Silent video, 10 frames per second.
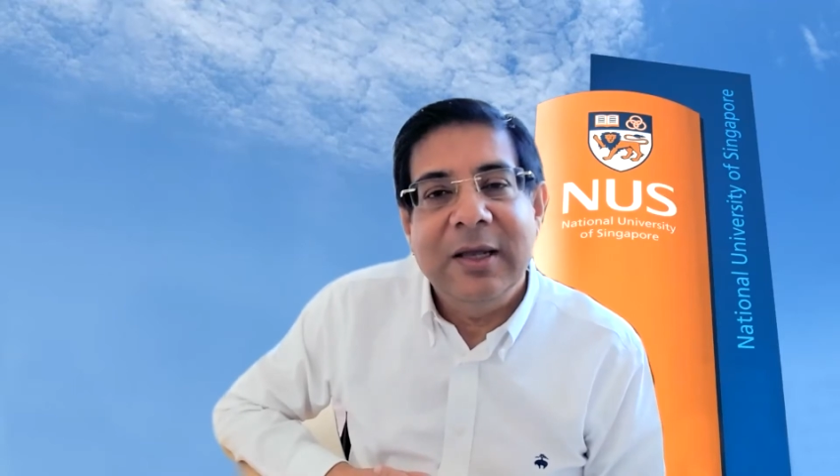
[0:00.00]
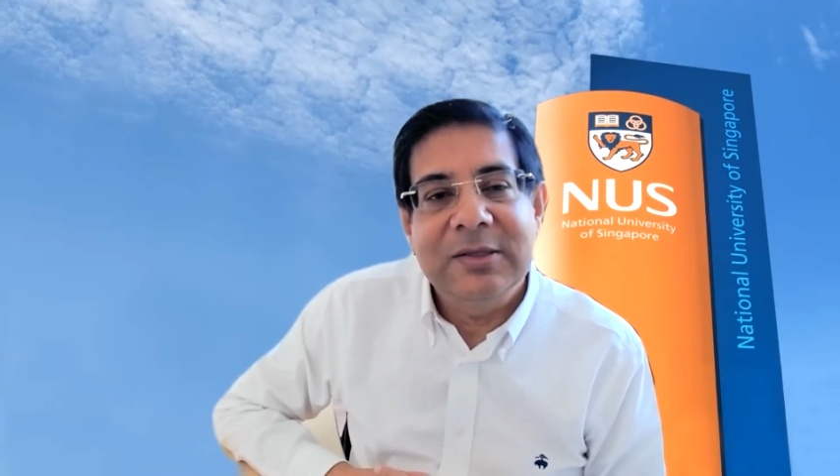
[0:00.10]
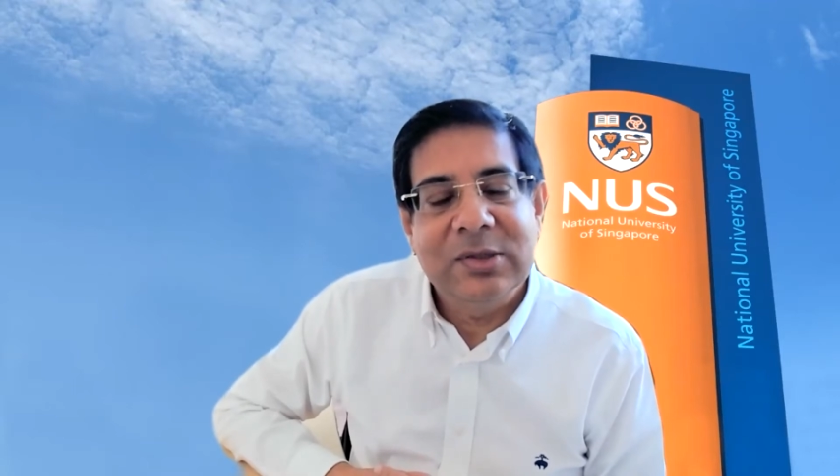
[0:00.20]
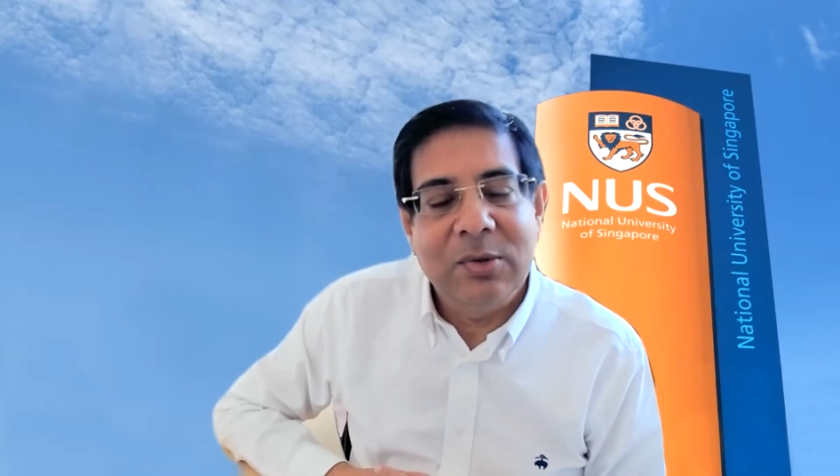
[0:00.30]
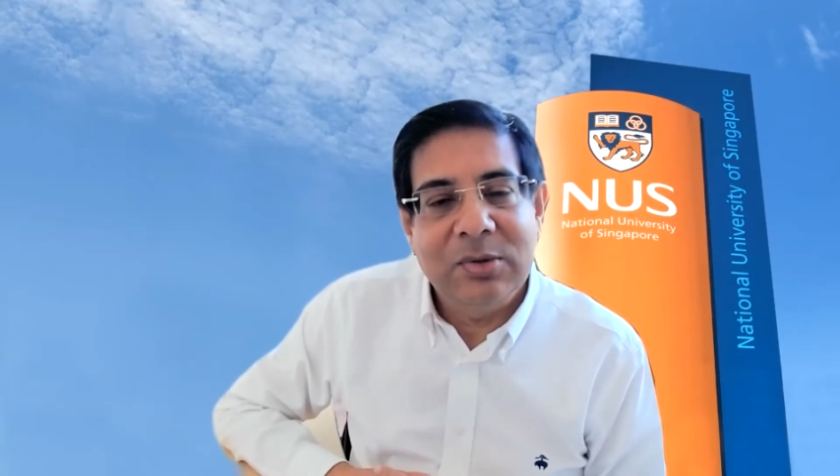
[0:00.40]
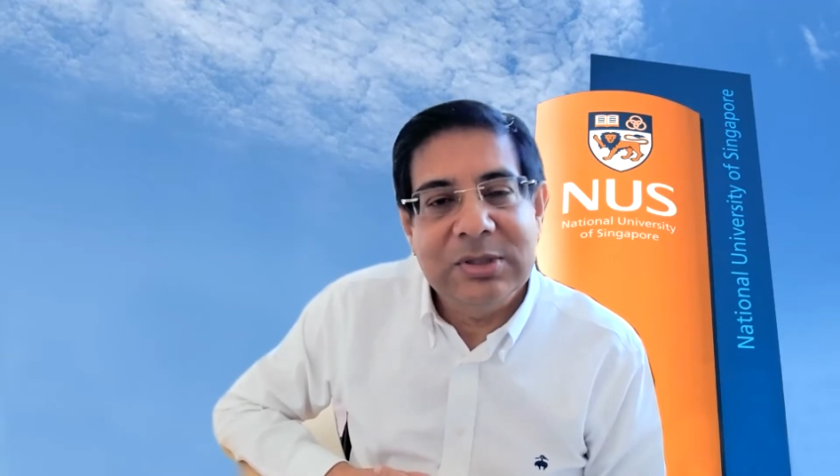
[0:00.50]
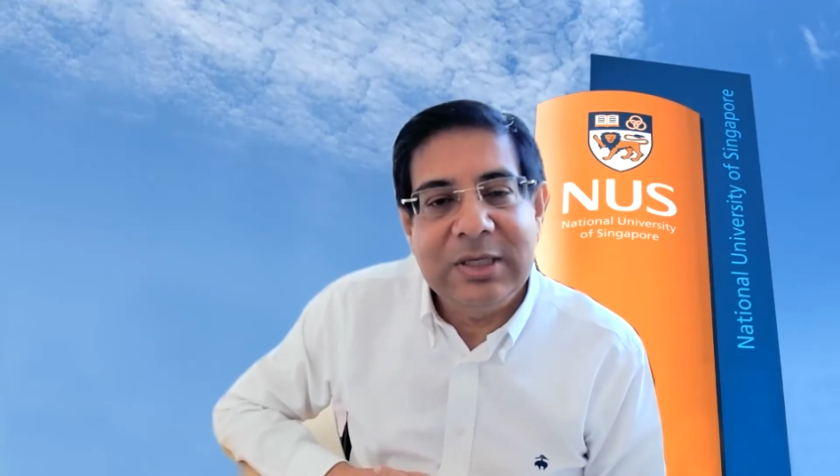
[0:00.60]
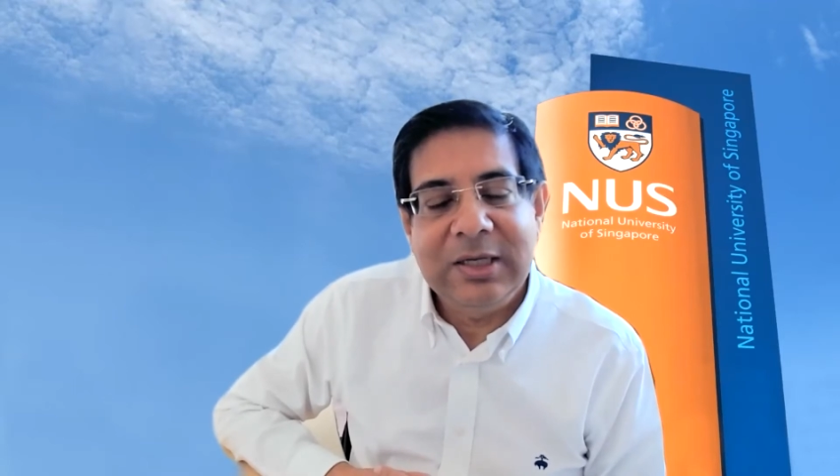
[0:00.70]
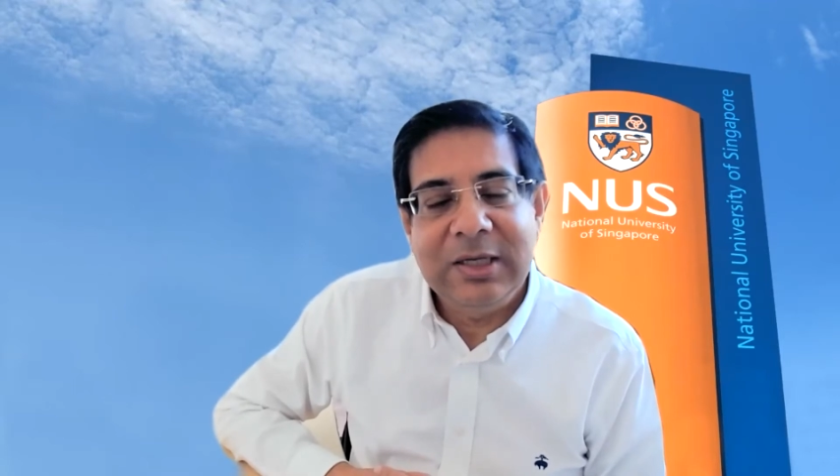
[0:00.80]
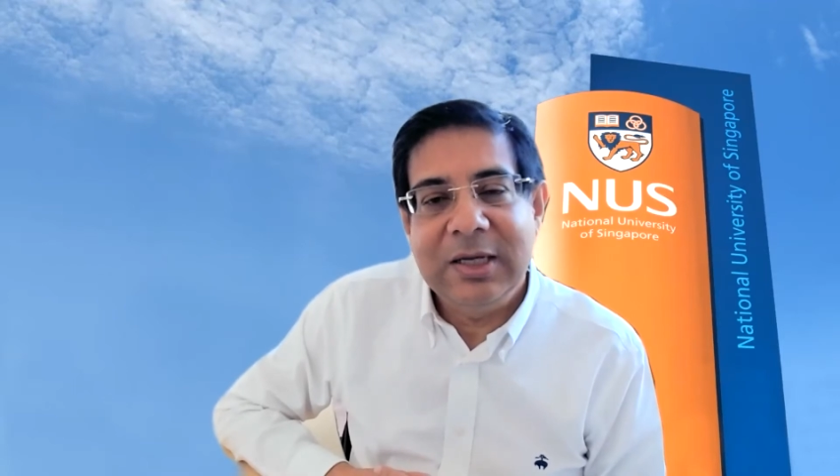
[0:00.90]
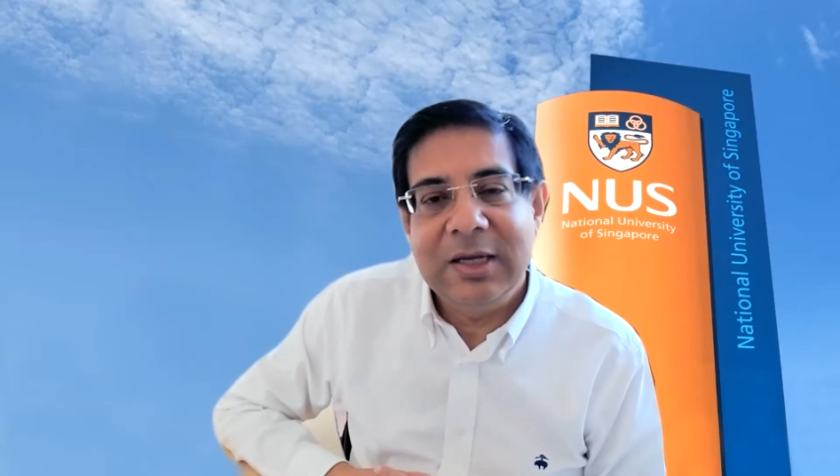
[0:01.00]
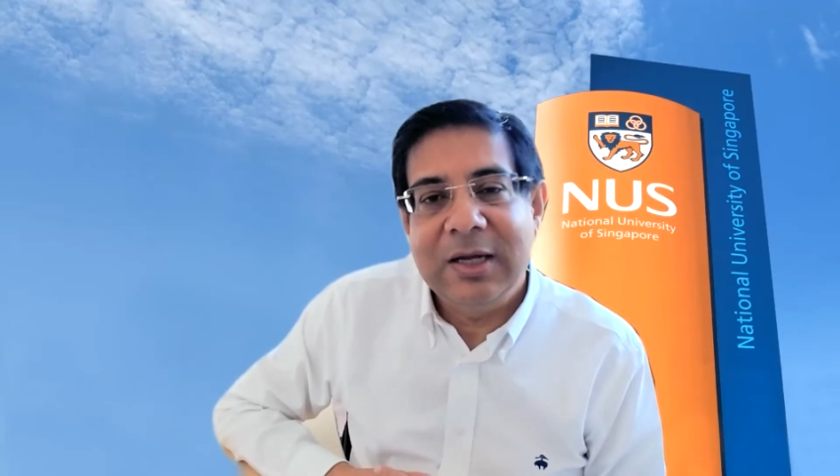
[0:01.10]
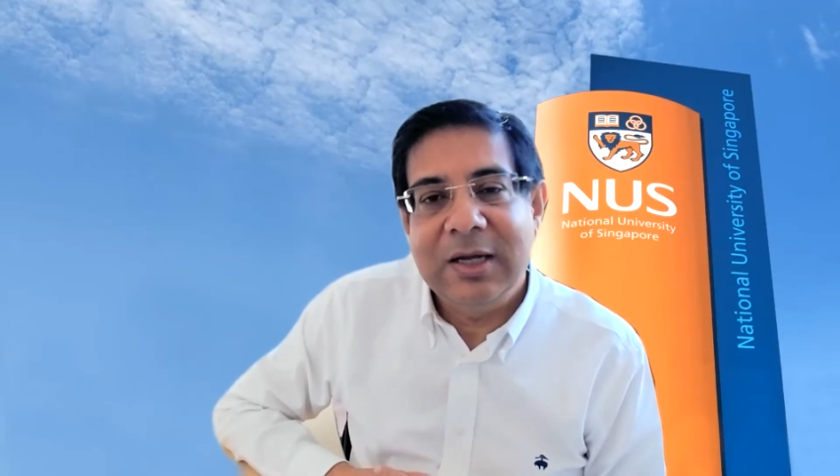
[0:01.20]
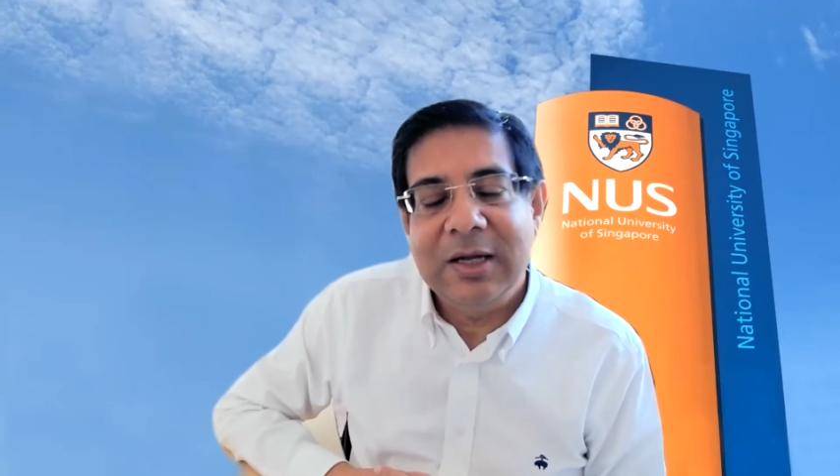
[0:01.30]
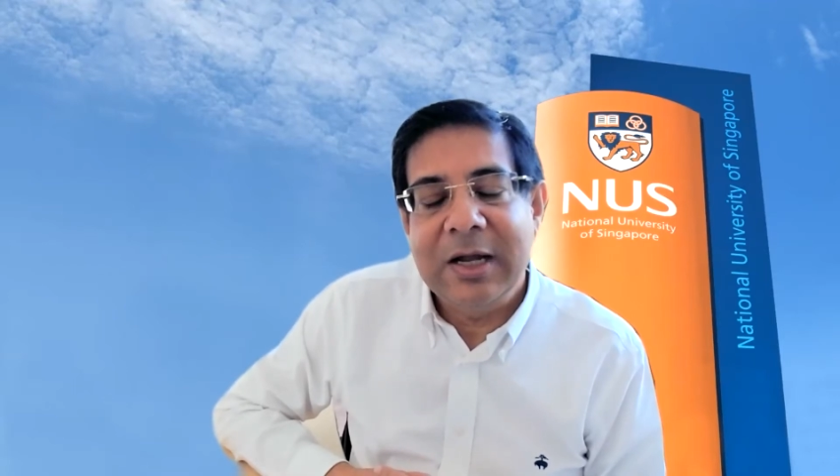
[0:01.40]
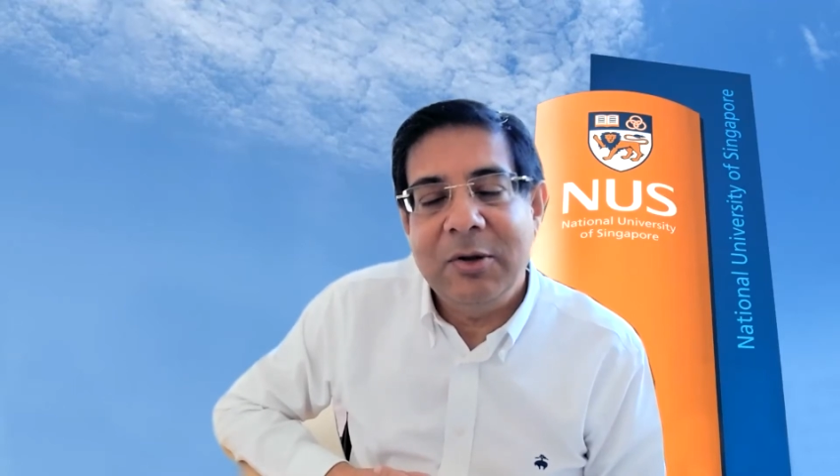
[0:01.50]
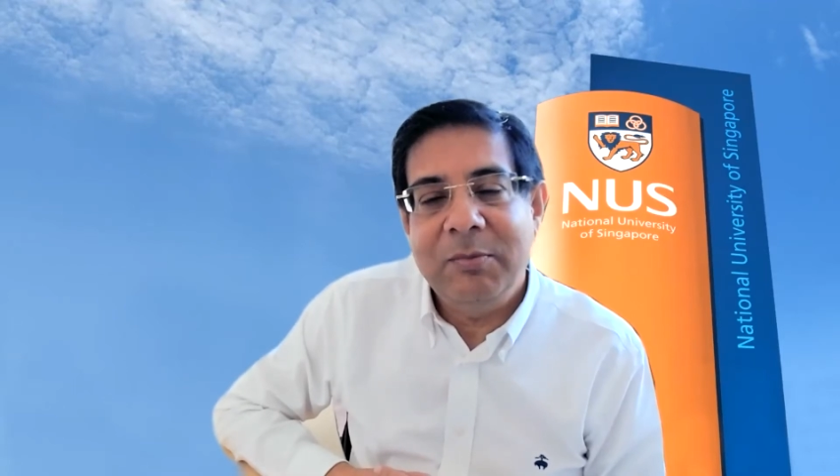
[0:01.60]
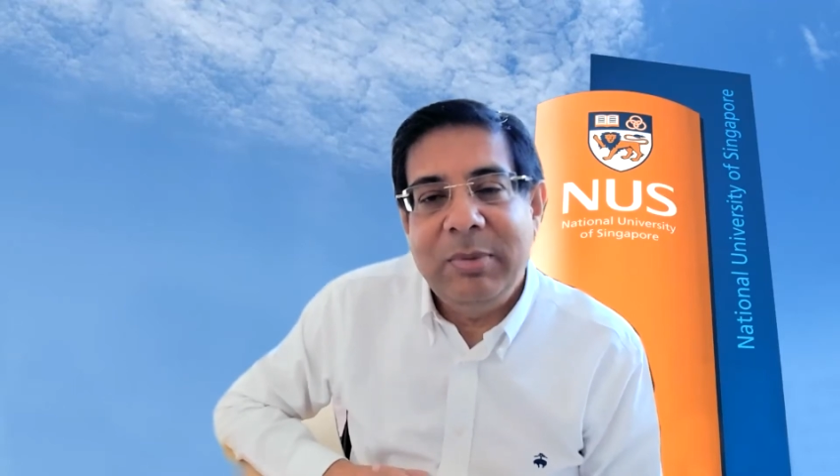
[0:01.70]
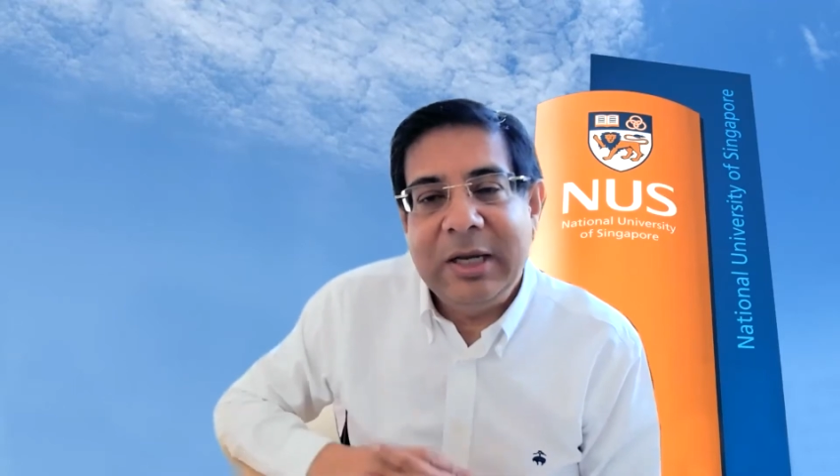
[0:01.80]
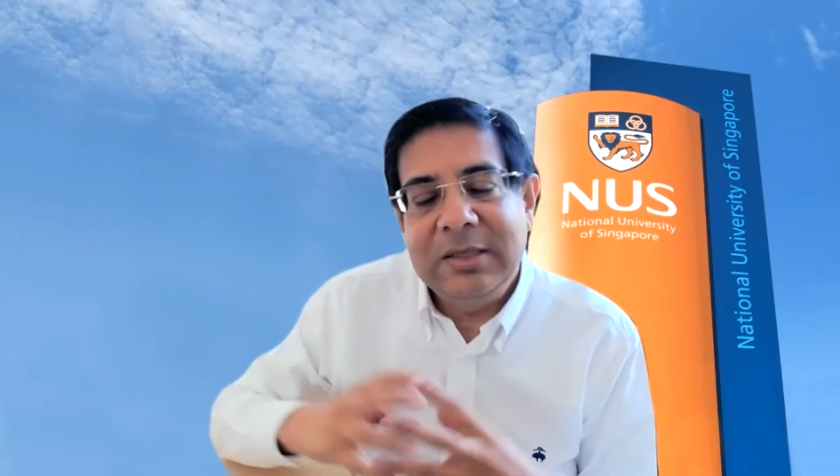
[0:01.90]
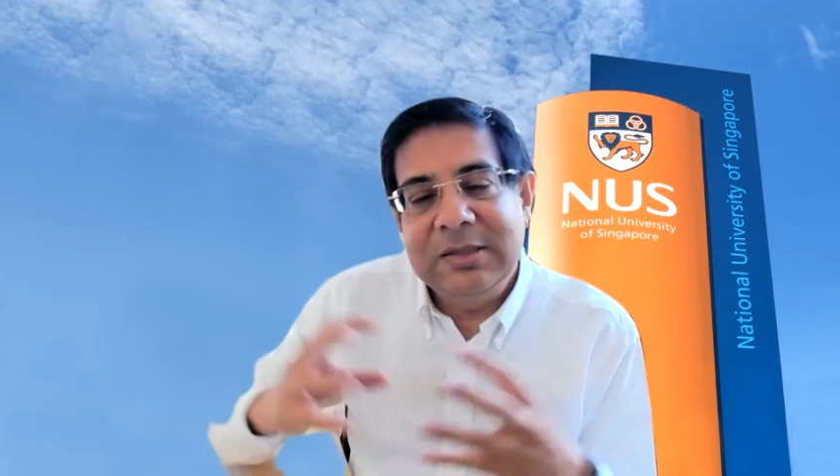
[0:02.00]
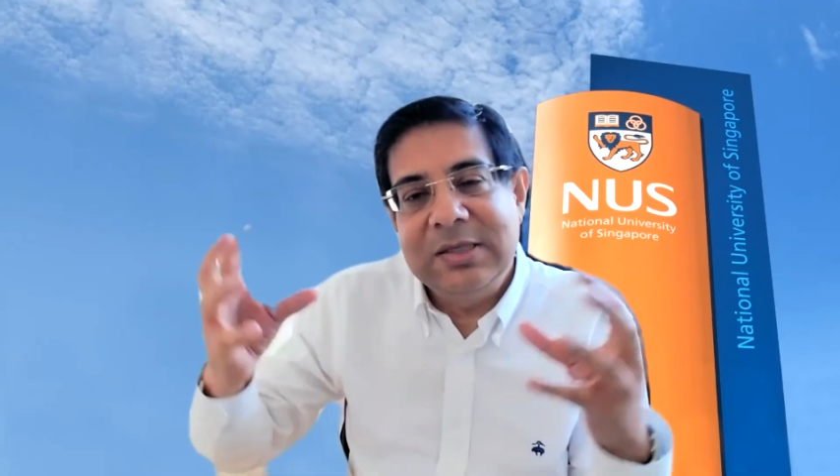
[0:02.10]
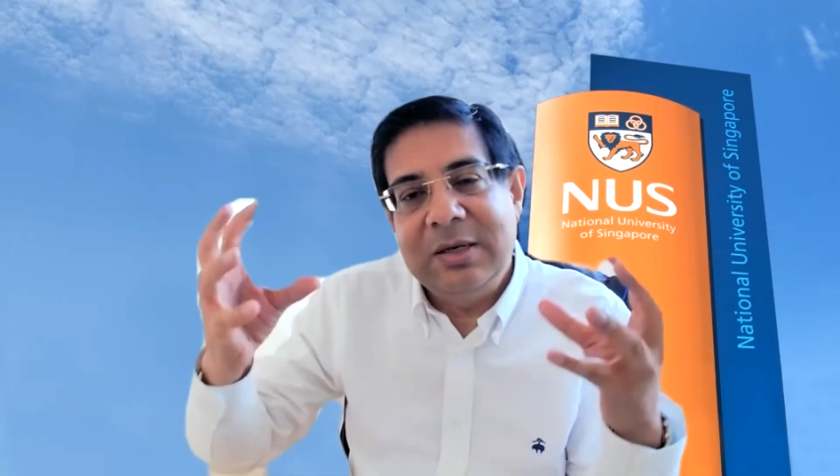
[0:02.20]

So she kind of brings